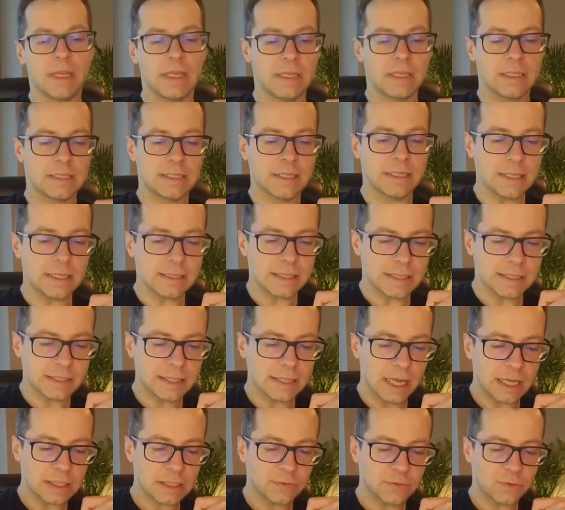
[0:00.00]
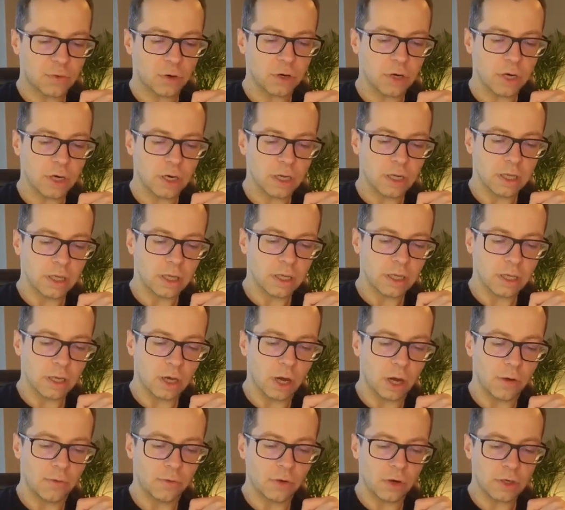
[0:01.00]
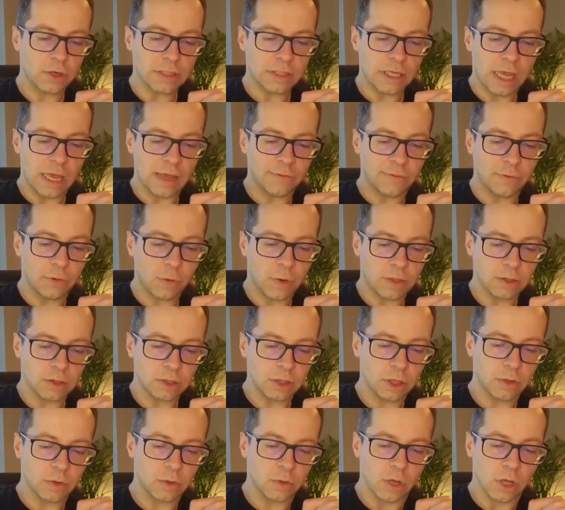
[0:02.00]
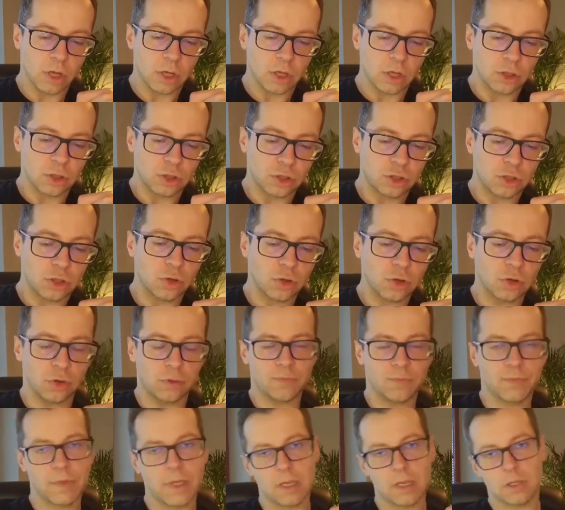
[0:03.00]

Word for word: Z stands for, of course, everyone know Zulu.